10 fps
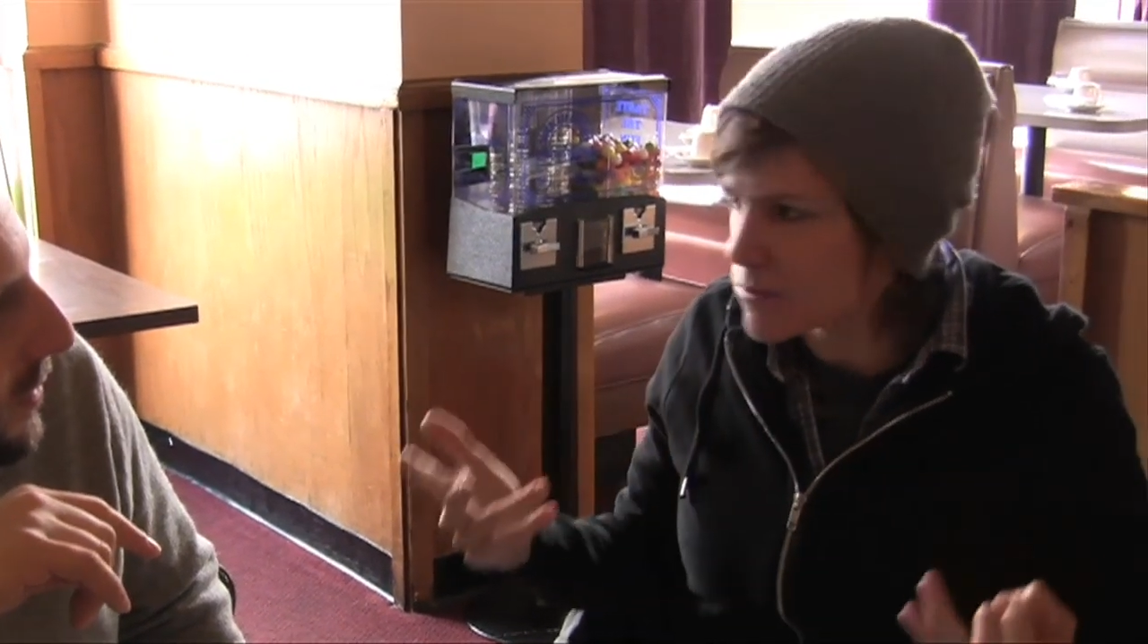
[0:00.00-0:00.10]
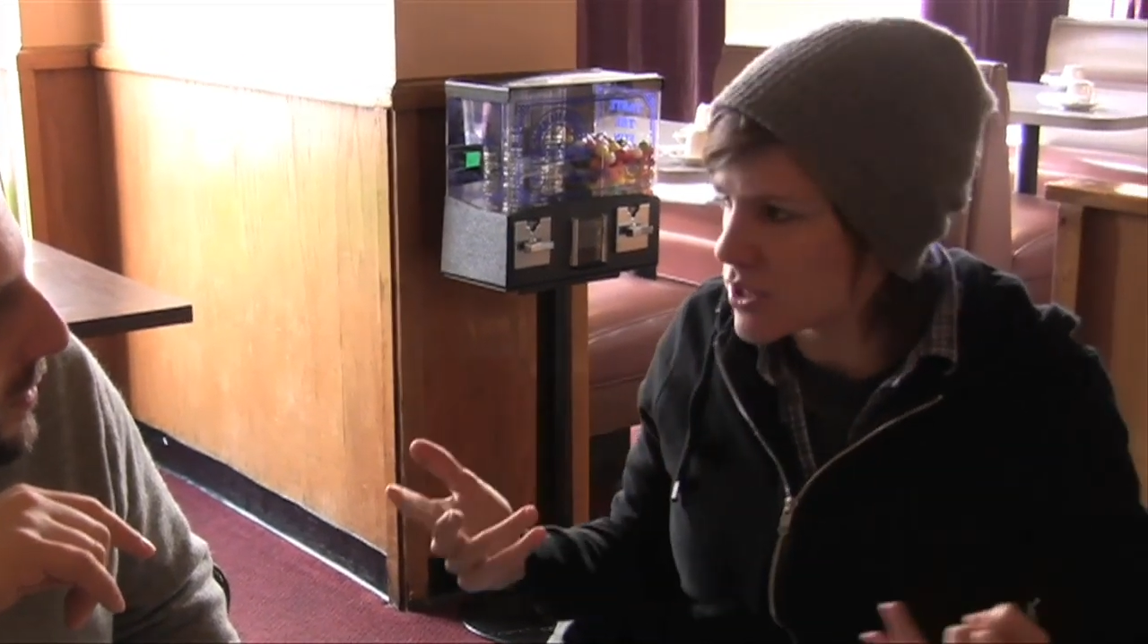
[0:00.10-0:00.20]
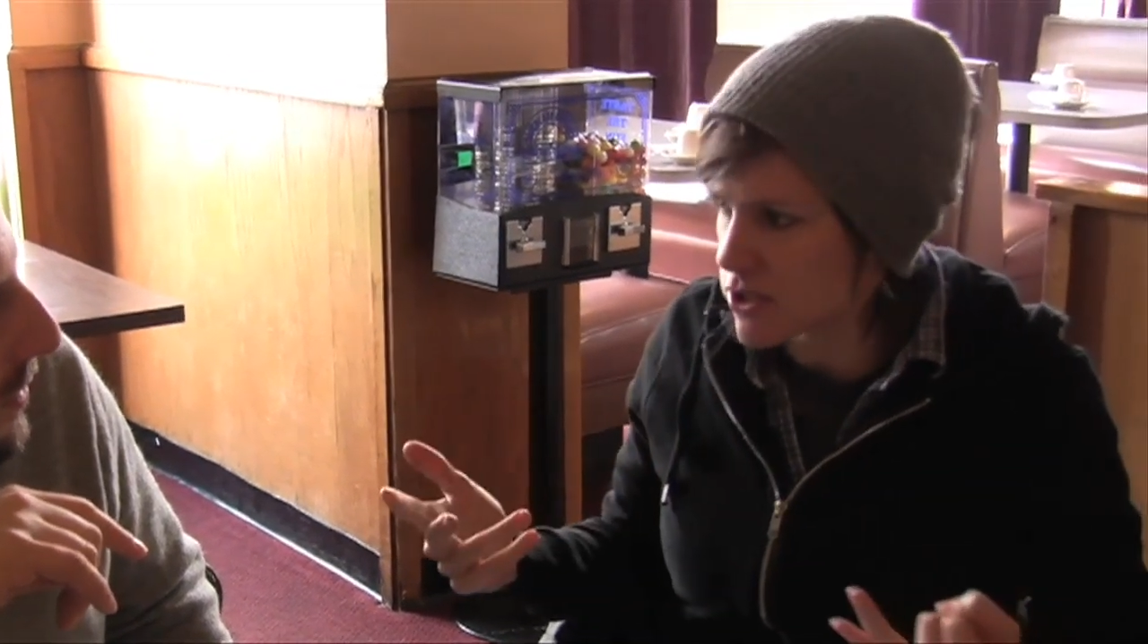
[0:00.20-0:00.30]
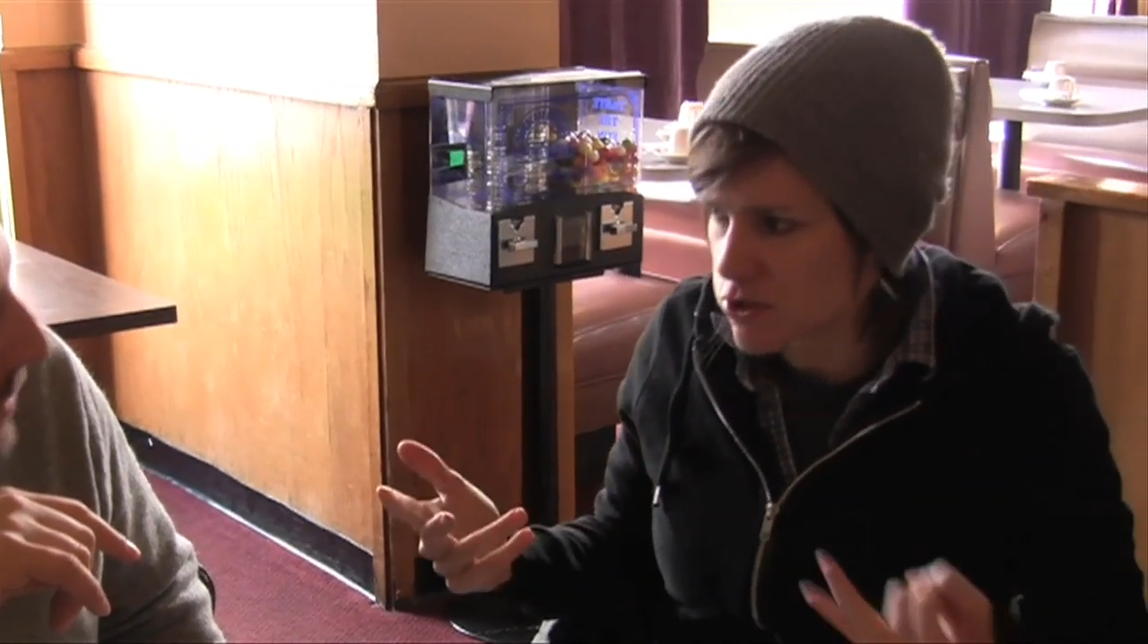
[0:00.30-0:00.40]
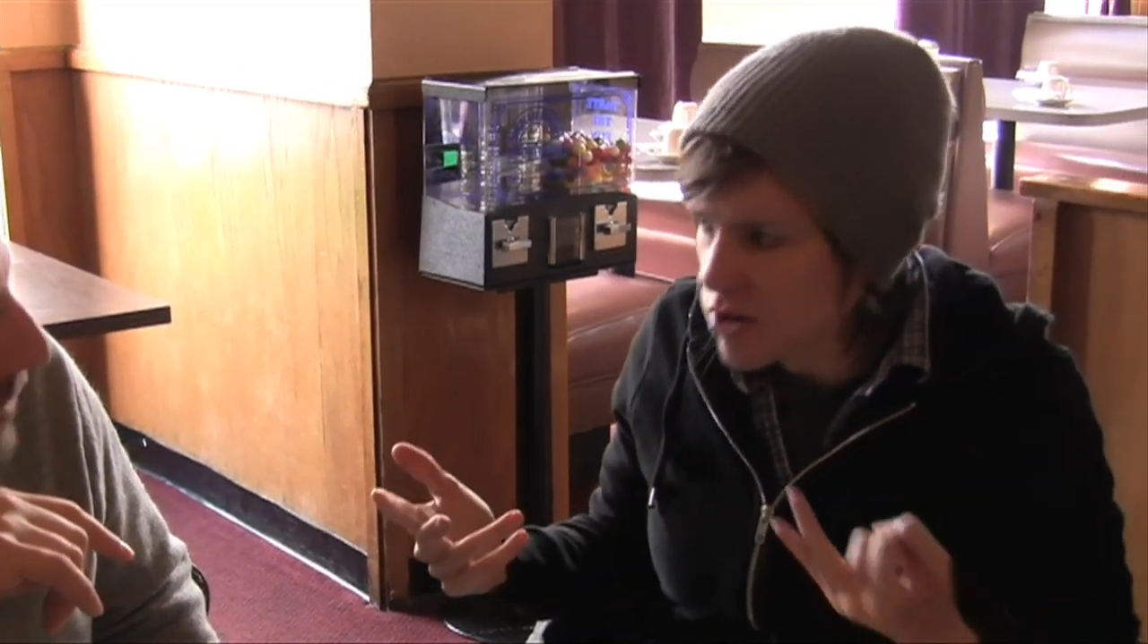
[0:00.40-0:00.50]
to
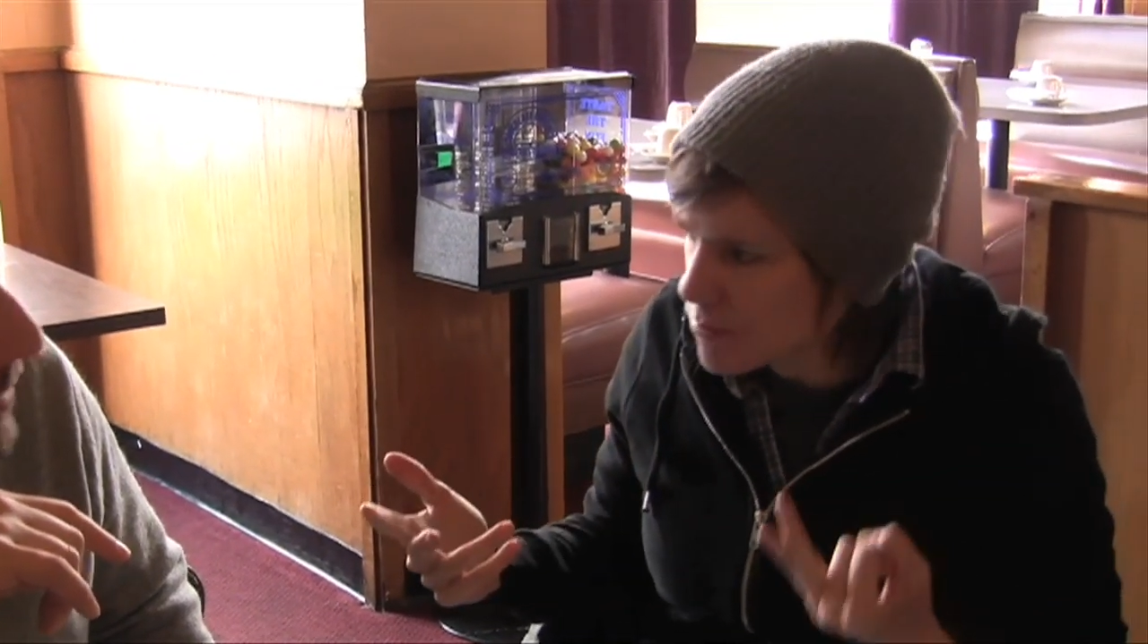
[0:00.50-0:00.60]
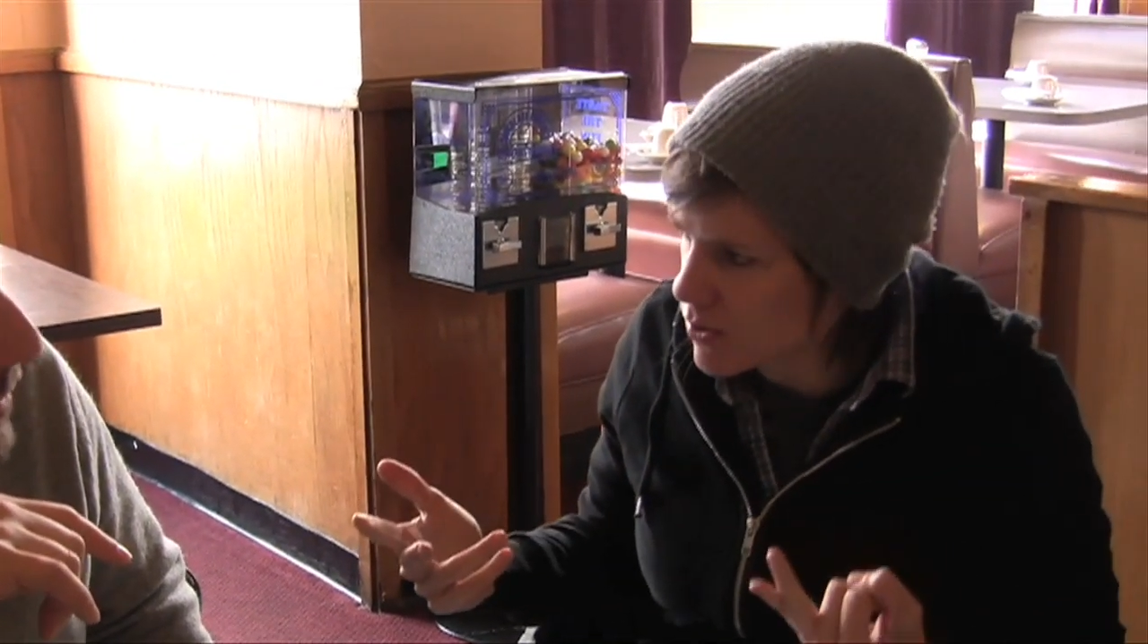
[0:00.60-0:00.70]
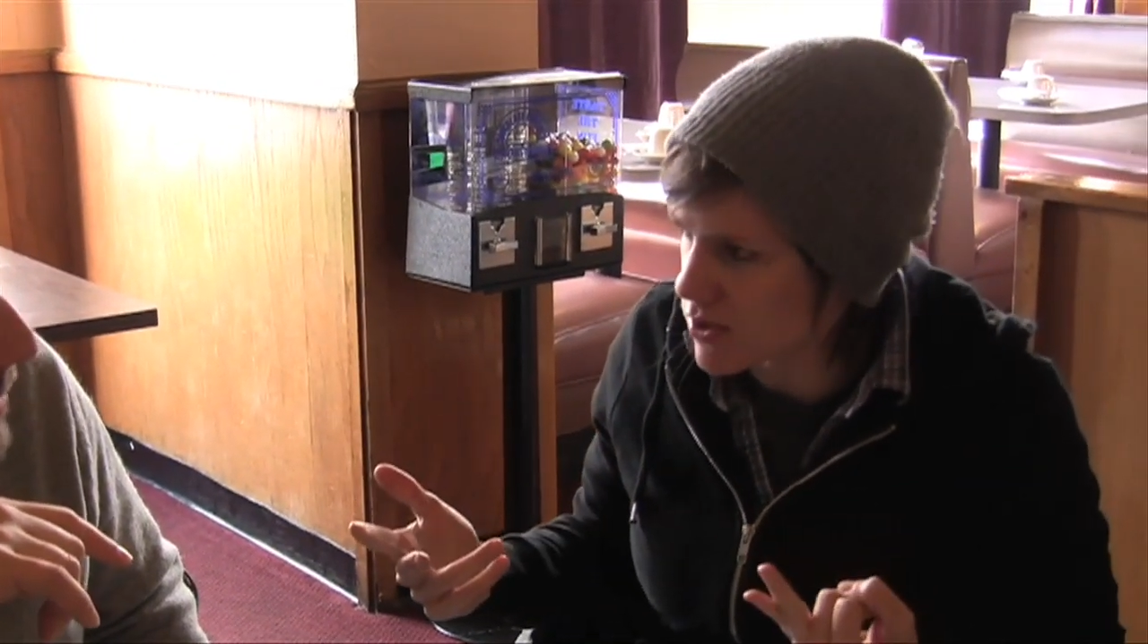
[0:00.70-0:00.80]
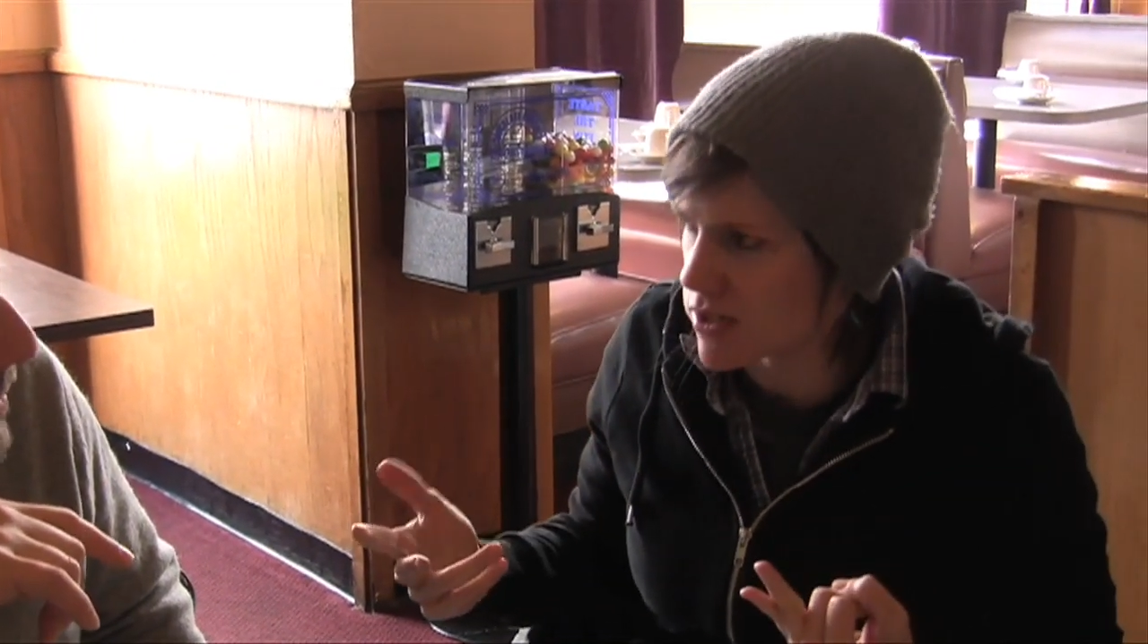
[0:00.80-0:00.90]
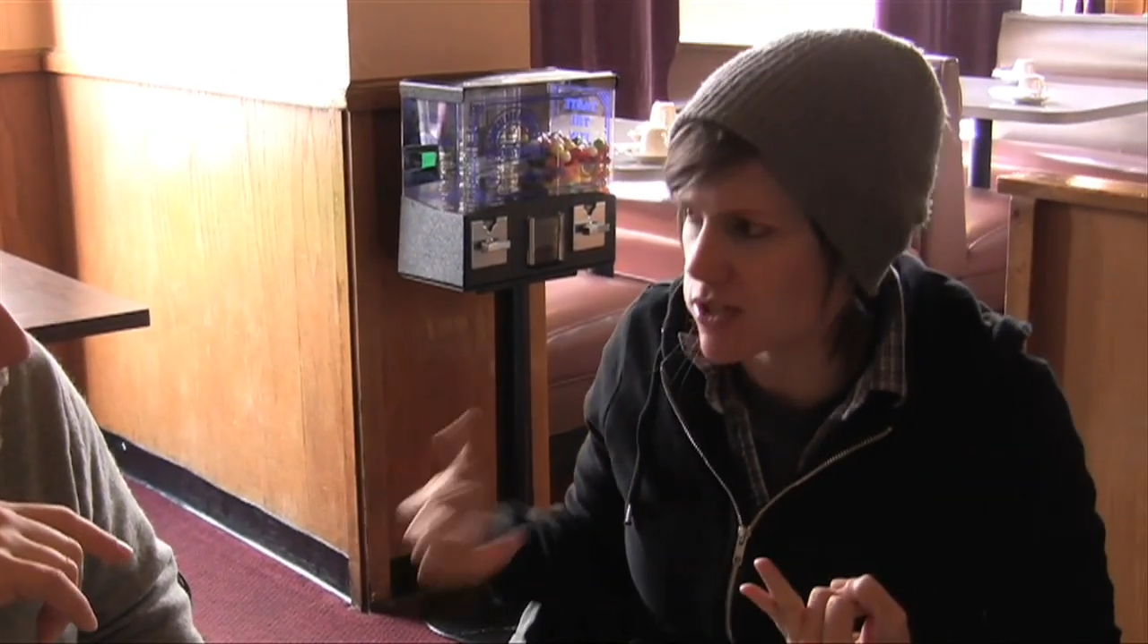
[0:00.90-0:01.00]
be a straight
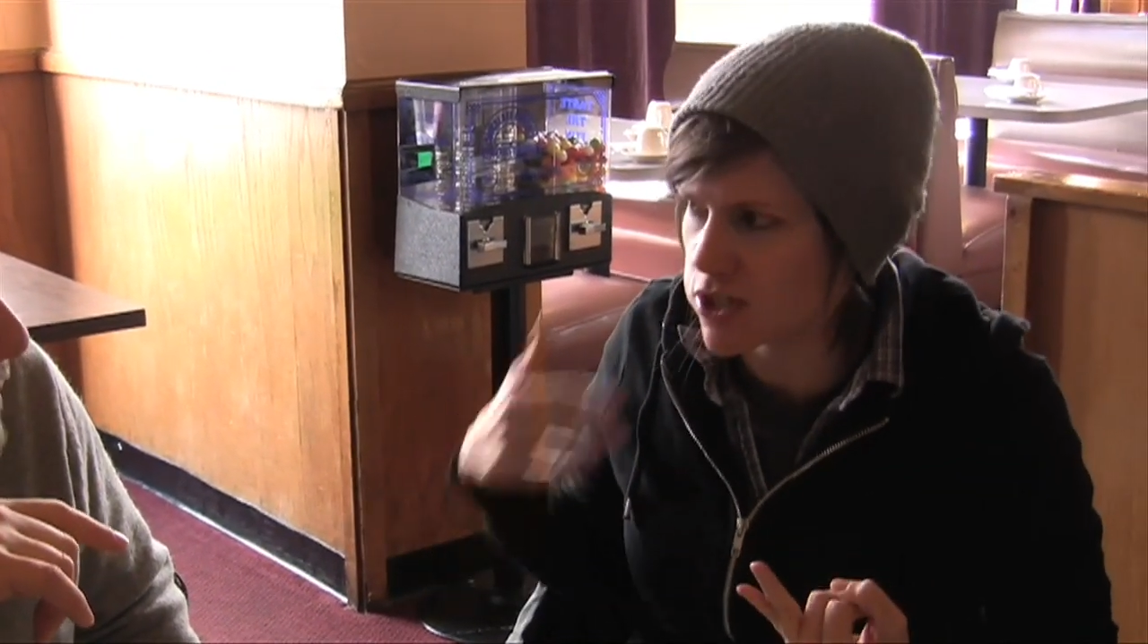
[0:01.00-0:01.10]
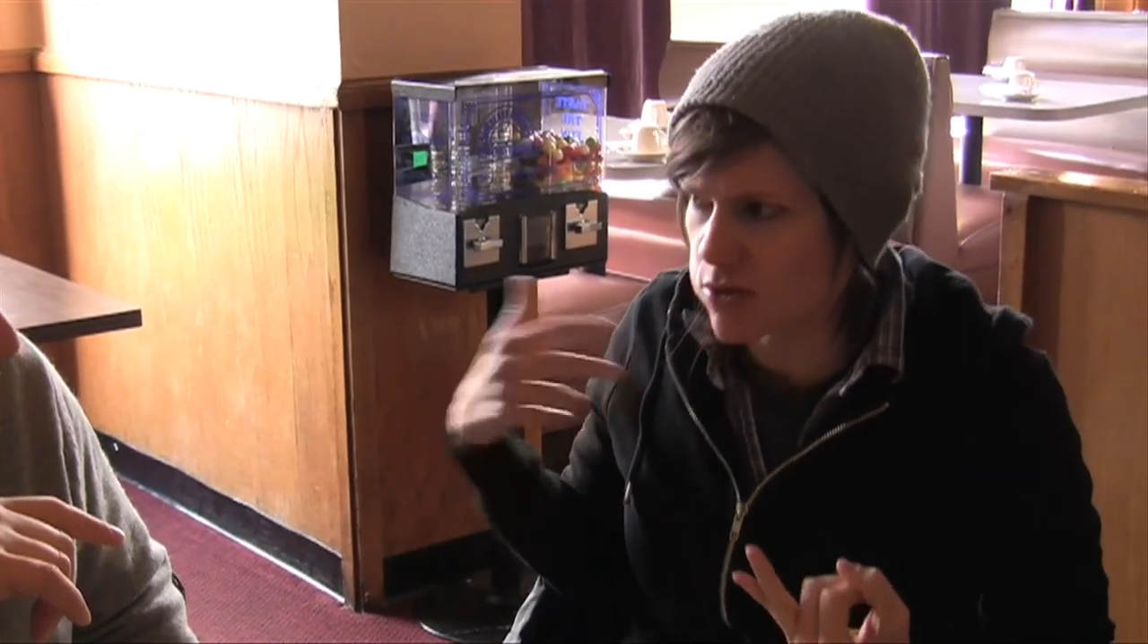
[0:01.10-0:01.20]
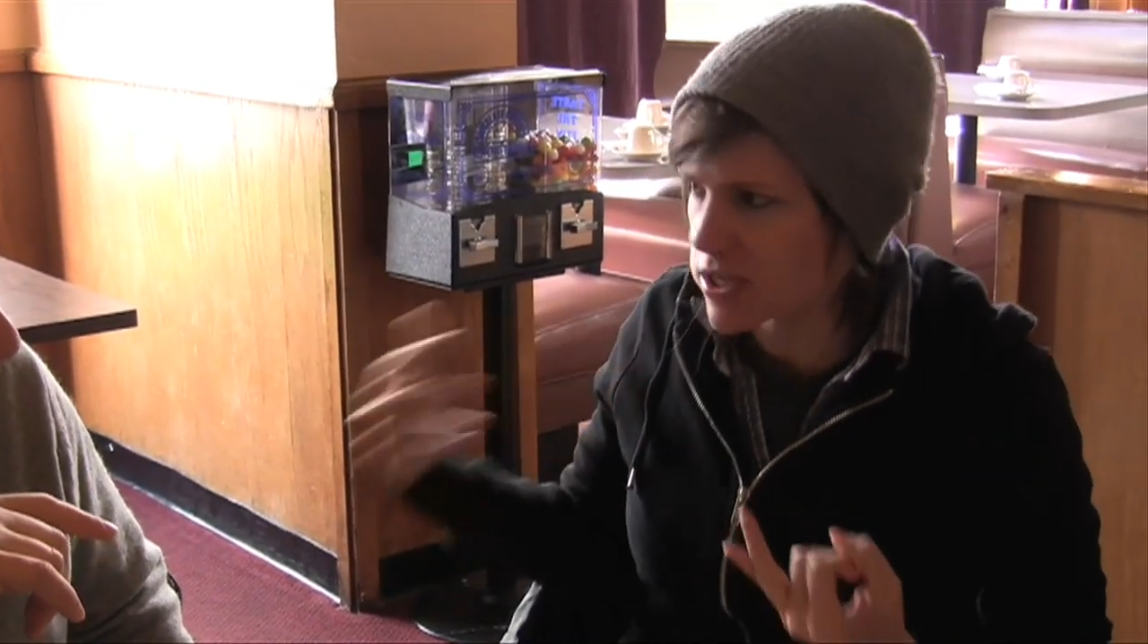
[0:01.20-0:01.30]
person because